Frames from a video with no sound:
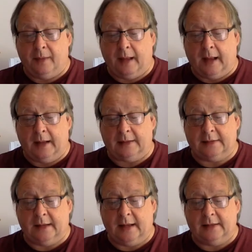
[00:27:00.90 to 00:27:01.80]
And
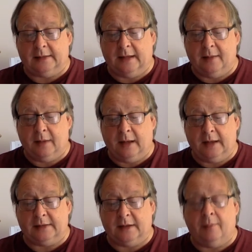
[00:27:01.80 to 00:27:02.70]
today's hymn
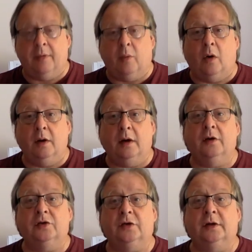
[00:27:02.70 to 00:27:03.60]
is number
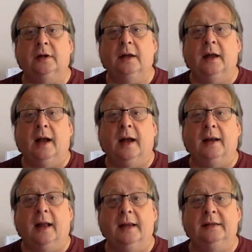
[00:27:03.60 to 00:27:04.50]

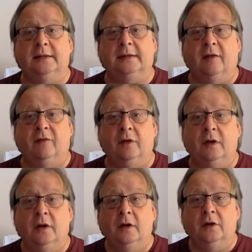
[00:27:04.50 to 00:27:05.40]
187,
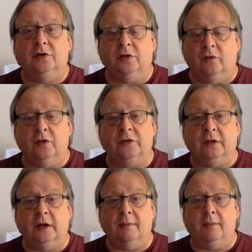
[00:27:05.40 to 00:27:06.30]

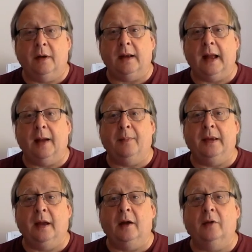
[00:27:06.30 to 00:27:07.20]
Jerusalem, My Happy
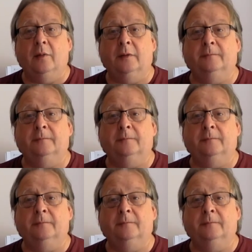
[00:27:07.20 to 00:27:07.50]
Home.